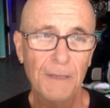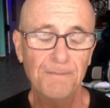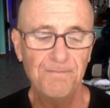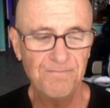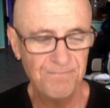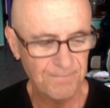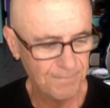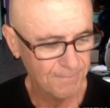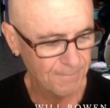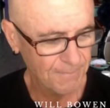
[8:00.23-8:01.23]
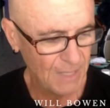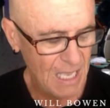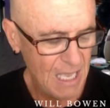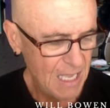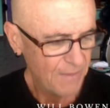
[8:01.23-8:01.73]
it.
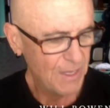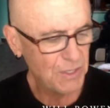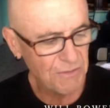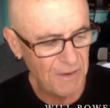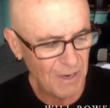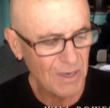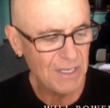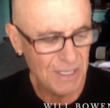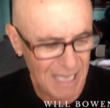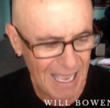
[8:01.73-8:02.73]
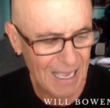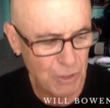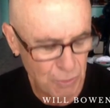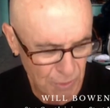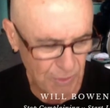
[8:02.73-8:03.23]
There's a very sad
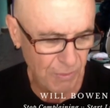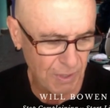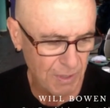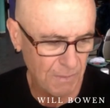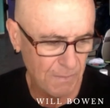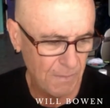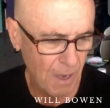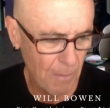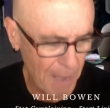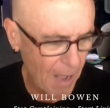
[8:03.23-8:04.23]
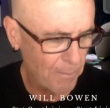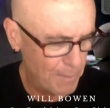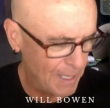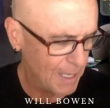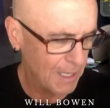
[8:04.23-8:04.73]
truth about
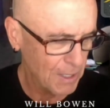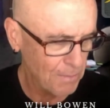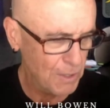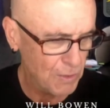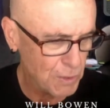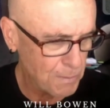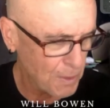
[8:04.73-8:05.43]
being an abused